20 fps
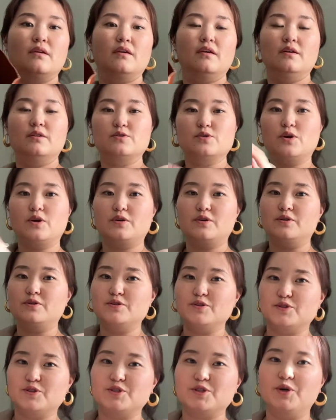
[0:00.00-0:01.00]
It's harder
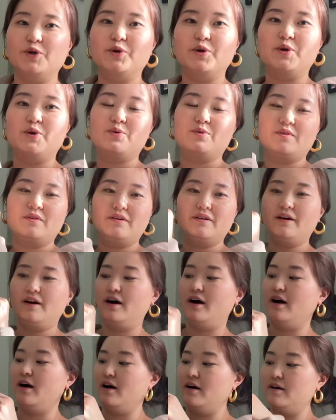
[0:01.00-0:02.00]
to show you
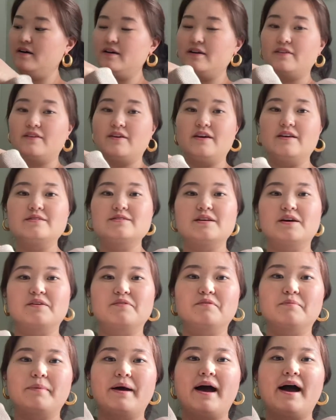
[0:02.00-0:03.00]
the inside of
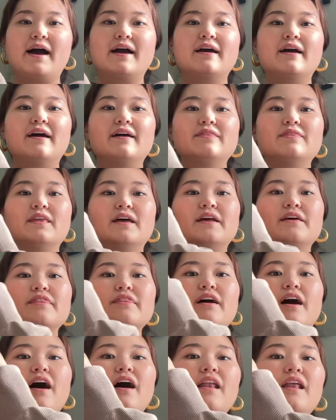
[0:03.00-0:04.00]
the bag than I
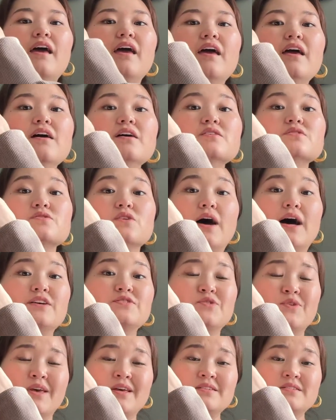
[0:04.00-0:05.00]
thought. So as
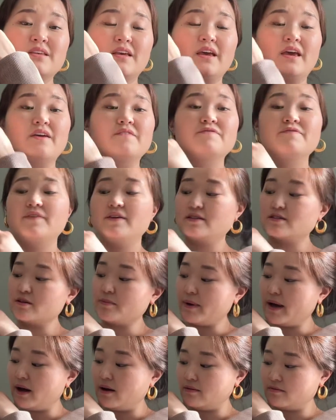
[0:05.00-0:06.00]
you can see, it feels
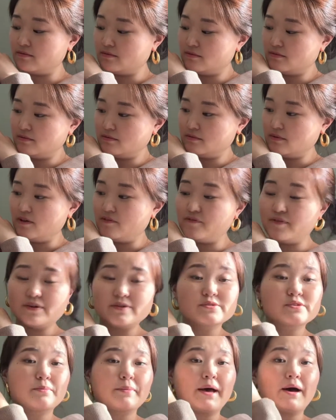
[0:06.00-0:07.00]

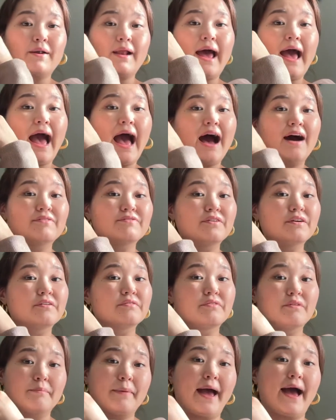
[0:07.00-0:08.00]
about half of
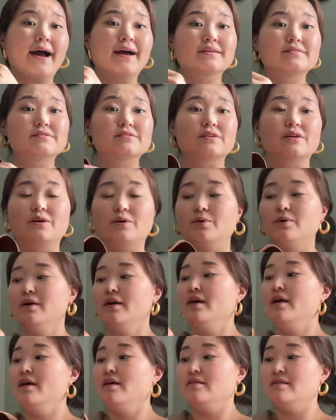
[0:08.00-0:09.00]
the bag. So
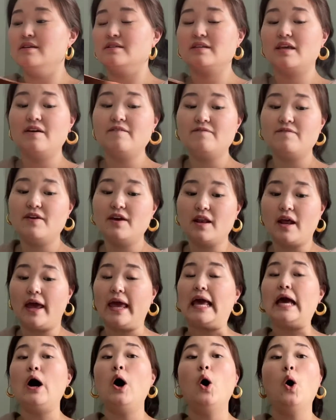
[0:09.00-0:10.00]
this can fit
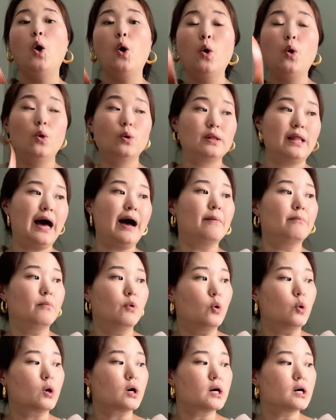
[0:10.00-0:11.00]
a whole lot
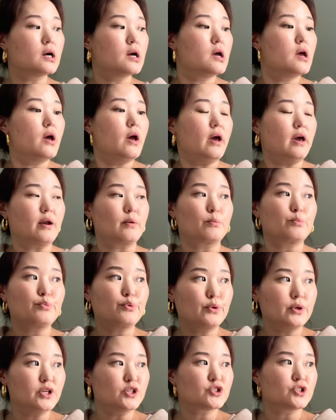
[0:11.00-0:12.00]
more. And I'm
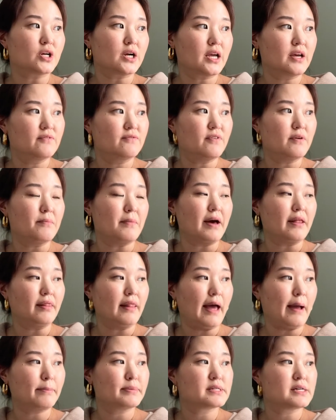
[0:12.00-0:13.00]
pretty sure I can fit my
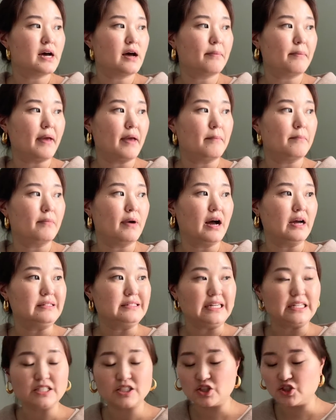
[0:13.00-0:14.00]
laptop and my
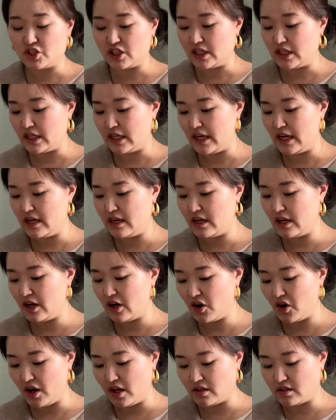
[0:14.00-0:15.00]
desk agenda in
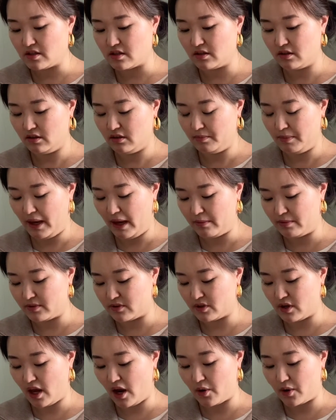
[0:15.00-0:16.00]
here and still be able to
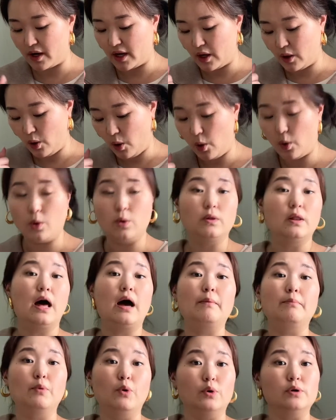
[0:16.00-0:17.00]
carry a whole
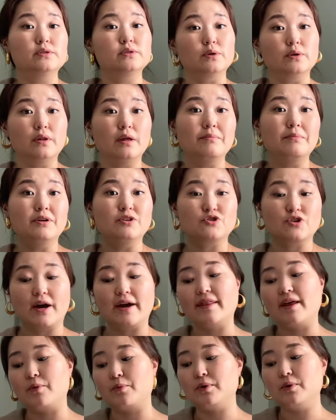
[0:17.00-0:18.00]
lot more. So let me try
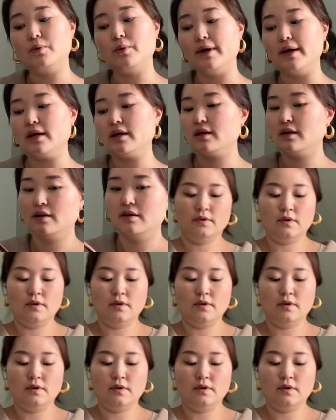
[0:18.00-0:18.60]
that real quick.